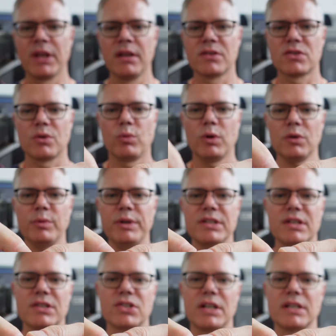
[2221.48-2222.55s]
So what we
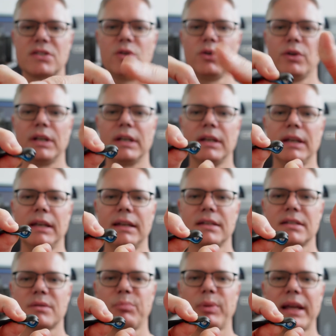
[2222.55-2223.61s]
suggest doing
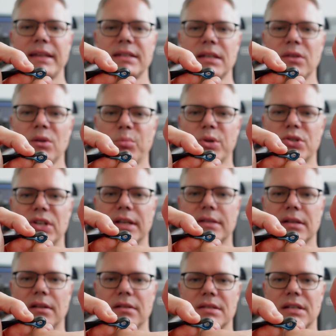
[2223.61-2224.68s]
is placing the
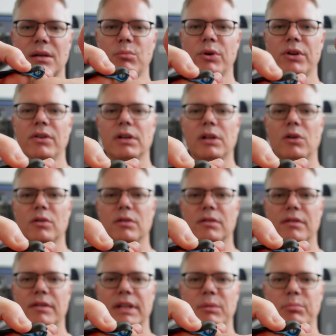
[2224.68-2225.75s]
projectile somewhere
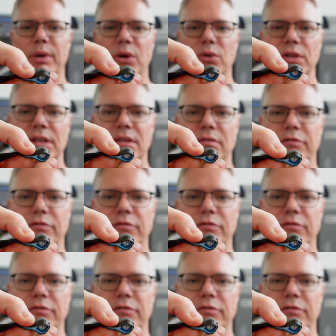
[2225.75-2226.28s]
along the bone in the